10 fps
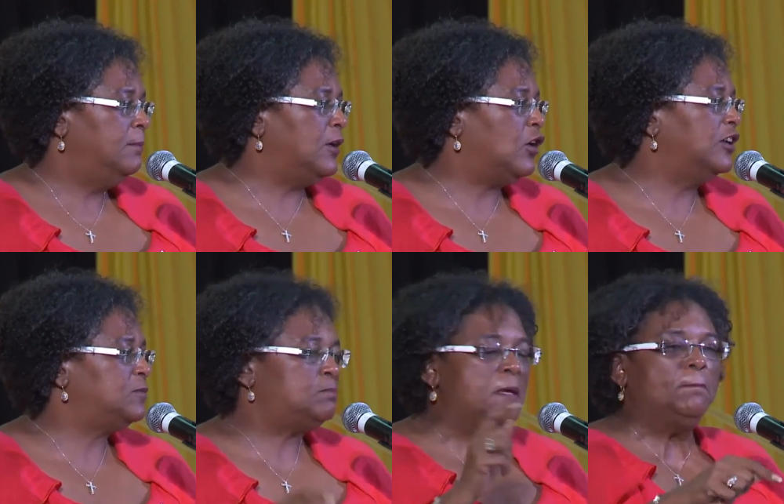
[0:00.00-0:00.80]
because
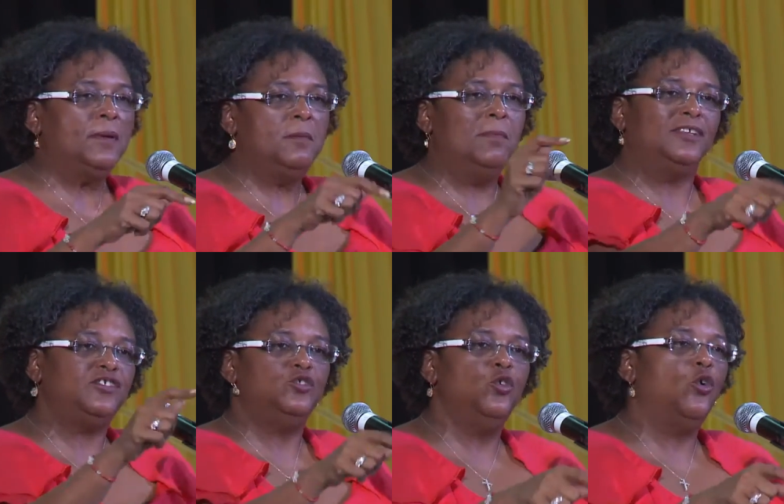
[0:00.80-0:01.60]
people
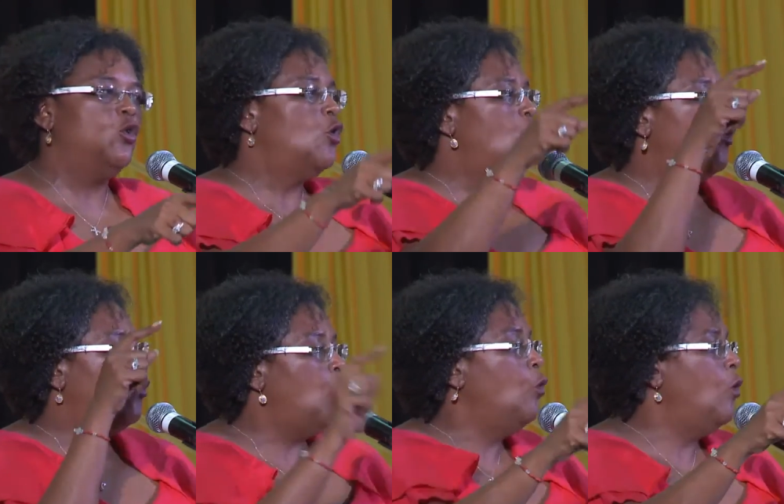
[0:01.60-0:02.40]
must know
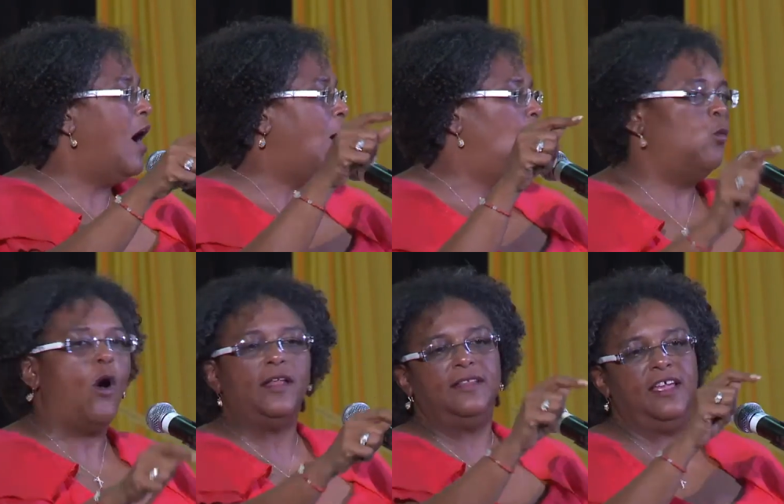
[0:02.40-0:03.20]
who and
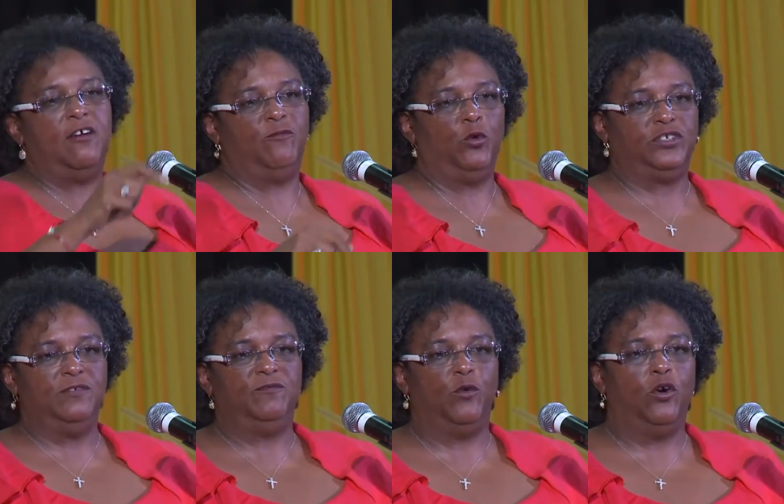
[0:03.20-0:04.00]
what they are
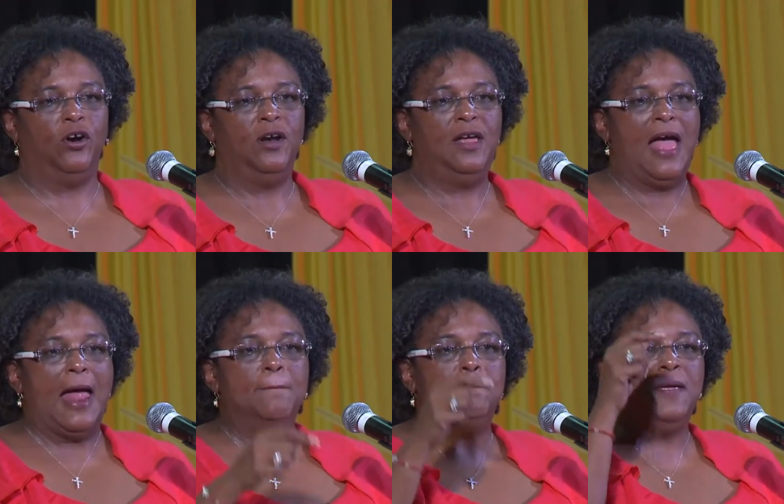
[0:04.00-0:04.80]
voting for
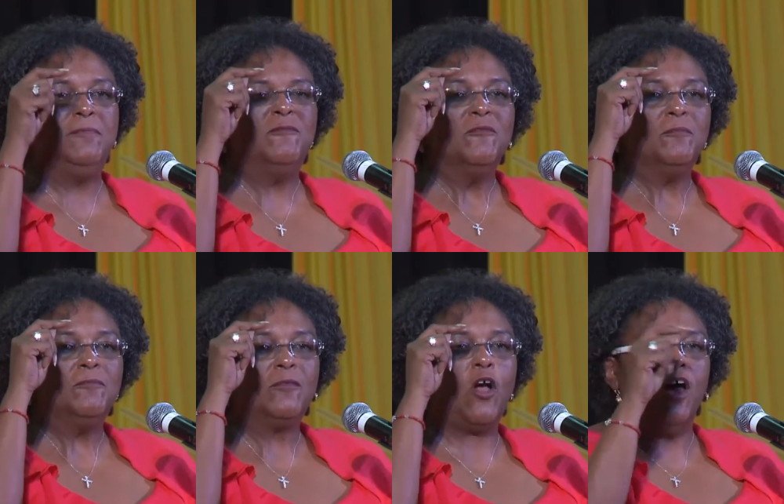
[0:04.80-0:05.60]
and be
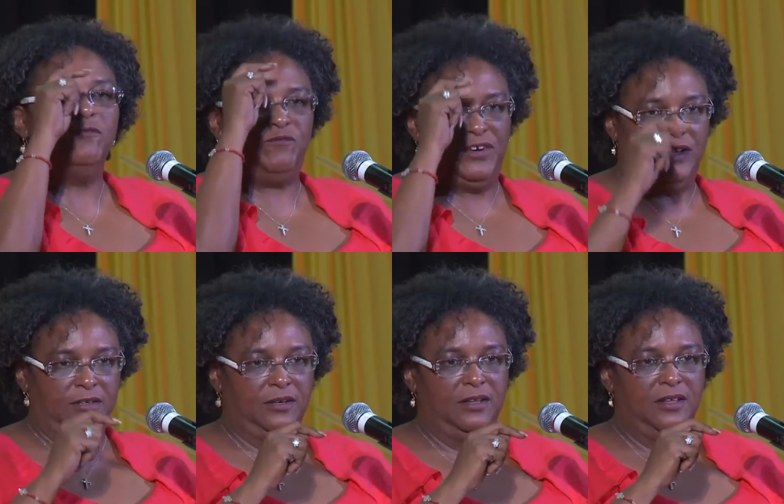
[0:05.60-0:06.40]
confident
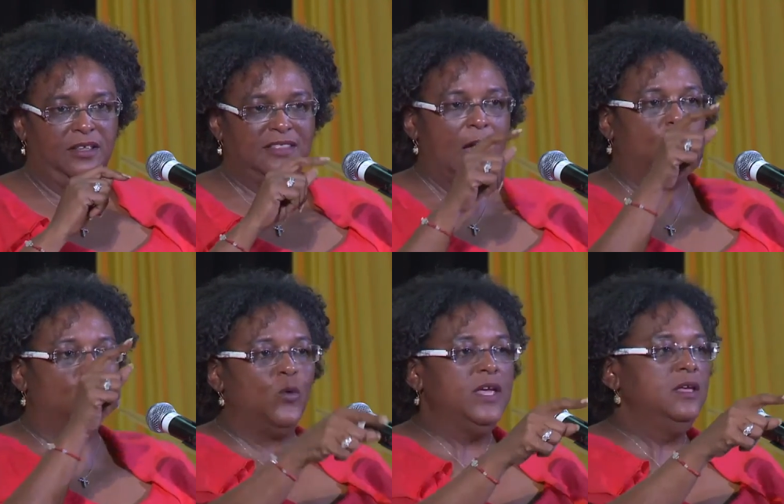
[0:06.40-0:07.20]
that
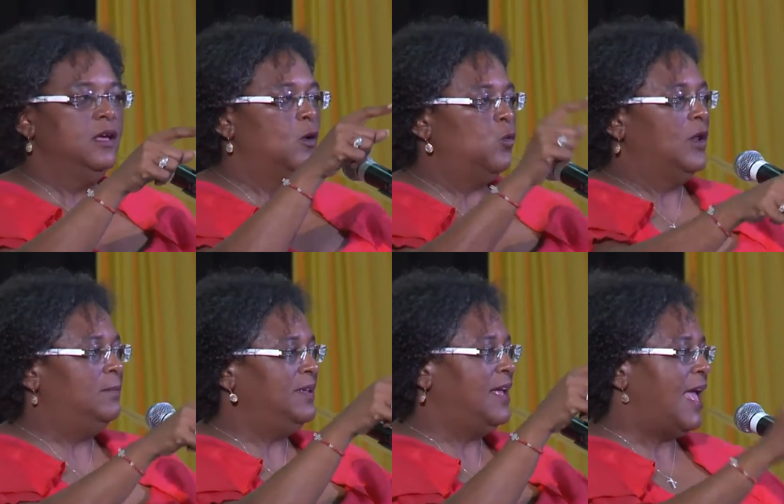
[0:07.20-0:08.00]
we will
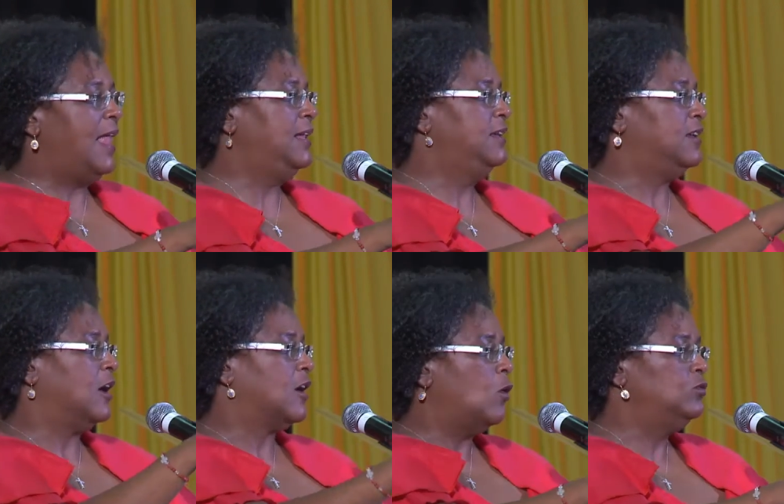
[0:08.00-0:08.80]
be held
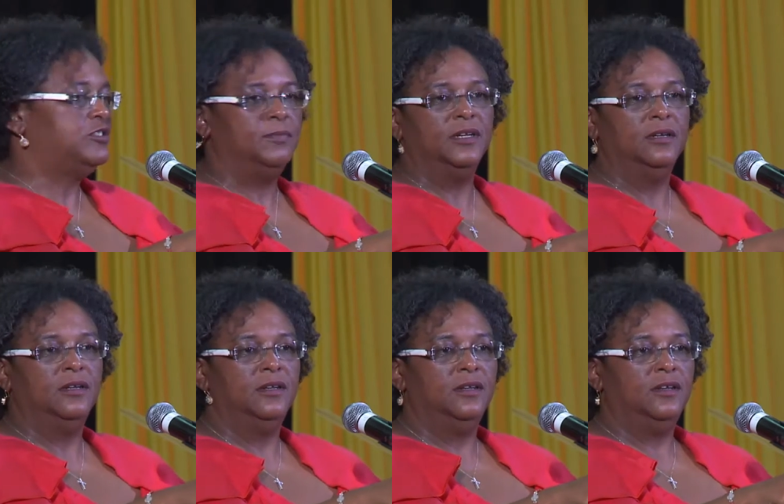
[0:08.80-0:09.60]
accountable
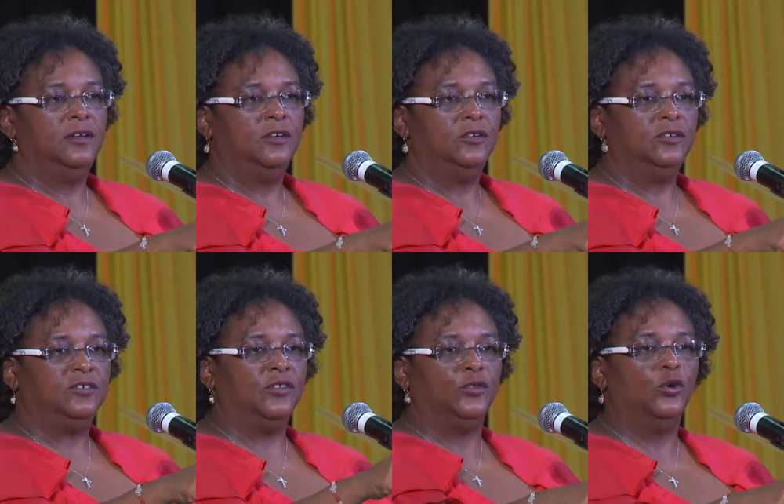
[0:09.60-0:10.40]

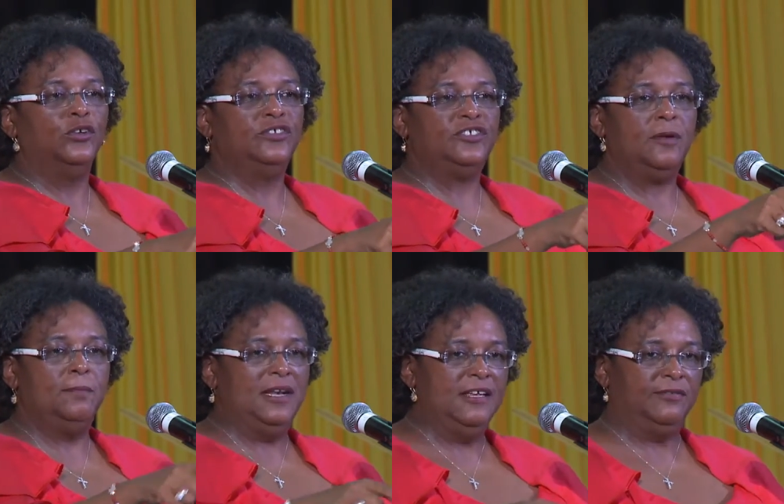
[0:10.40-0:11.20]
to those
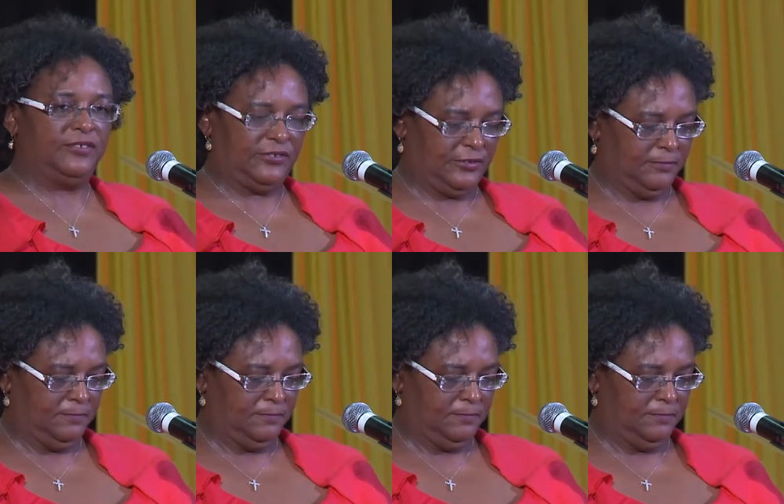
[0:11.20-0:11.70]
beliefs.